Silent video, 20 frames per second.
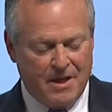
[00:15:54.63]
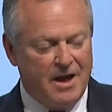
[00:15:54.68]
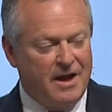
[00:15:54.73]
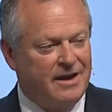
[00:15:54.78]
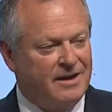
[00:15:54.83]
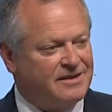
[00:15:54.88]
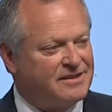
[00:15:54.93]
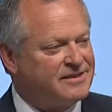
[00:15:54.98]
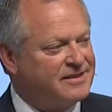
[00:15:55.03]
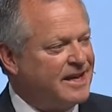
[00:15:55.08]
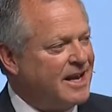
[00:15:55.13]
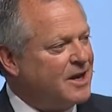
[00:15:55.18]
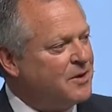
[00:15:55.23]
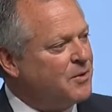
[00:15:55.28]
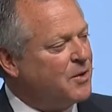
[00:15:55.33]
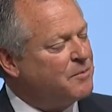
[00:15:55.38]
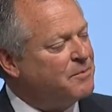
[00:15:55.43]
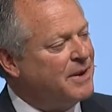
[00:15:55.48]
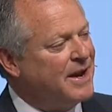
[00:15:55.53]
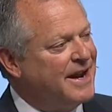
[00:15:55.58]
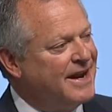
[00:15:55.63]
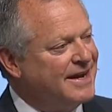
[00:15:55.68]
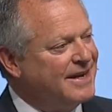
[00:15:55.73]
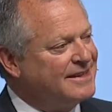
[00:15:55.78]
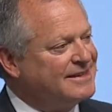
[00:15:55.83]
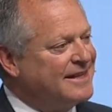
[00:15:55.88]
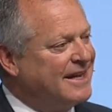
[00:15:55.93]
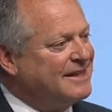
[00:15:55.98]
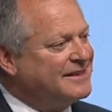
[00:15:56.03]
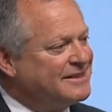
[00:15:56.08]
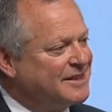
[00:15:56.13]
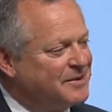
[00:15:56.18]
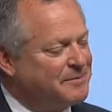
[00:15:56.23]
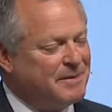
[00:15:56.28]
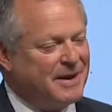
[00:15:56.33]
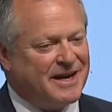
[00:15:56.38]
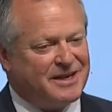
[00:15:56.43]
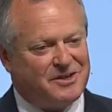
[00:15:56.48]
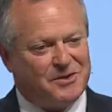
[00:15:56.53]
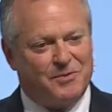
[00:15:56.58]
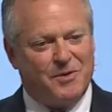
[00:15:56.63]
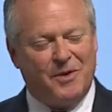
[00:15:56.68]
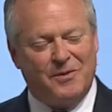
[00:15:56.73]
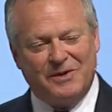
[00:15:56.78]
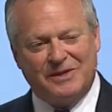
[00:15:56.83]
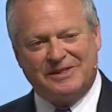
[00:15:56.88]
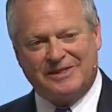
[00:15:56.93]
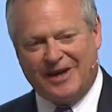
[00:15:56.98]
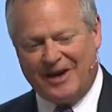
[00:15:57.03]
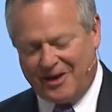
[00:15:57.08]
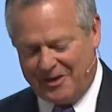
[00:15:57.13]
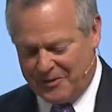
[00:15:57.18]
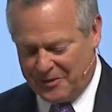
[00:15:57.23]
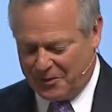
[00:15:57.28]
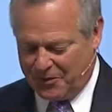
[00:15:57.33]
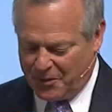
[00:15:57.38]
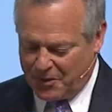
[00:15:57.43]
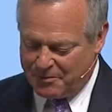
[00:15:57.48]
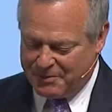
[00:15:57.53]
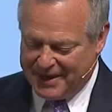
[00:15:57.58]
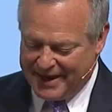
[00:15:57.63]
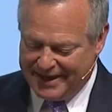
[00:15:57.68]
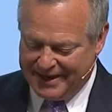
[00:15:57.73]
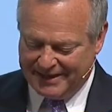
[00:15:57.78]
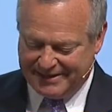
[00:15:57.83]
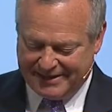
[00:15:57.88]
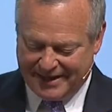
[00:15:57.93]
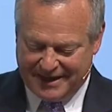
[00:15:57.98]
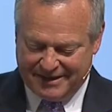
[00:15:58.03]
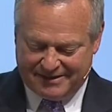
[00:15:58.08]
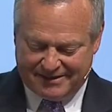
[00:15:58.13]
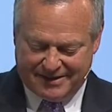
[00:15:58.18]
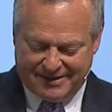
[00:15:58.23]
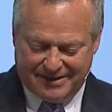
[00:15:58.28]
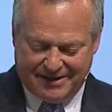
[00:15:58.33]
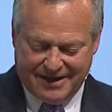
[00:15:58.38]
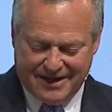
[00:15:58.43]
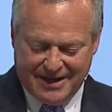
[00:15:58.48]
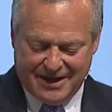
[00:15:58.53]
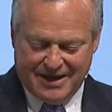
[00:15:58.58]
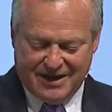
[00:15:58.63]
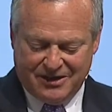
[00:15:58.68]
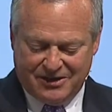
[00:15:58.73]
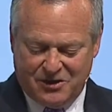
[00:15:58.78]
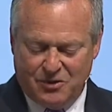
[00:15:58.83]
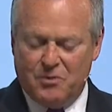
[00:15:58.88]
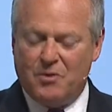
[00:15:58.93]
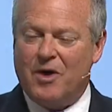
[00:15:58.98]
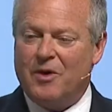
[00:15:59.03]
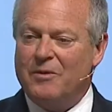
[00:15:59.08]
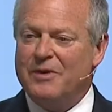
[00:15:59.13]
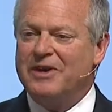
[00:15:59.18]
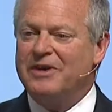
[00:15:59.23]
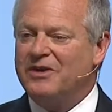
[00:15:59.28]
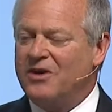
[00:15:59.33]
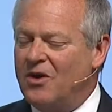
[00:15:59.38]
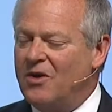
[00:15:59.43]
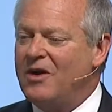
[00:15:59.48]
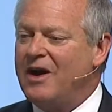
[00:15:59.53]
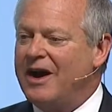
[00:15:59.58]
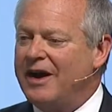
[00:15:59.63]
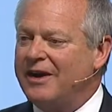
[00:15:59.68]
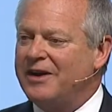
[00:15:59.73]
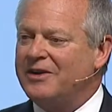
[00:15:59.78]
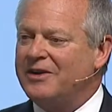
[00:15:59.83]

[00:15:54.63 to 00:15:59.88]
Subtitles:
Instead, we're paying attention back to what we started with. We're paying attention to what we know how to